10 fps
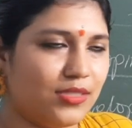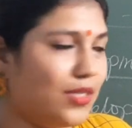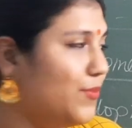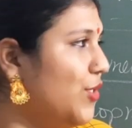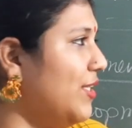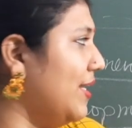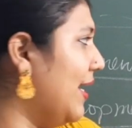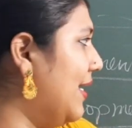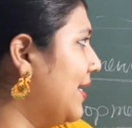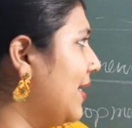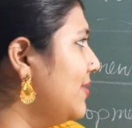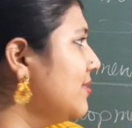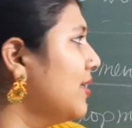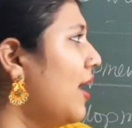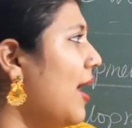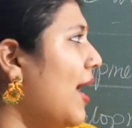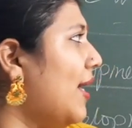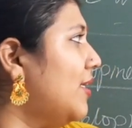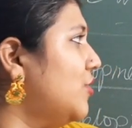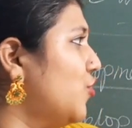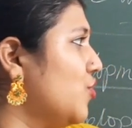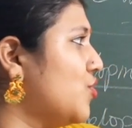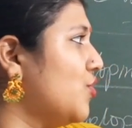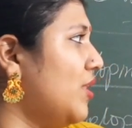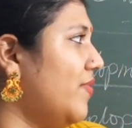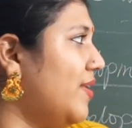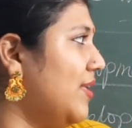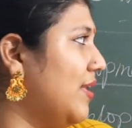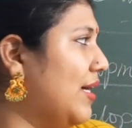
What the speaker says: community guidelines, and also they will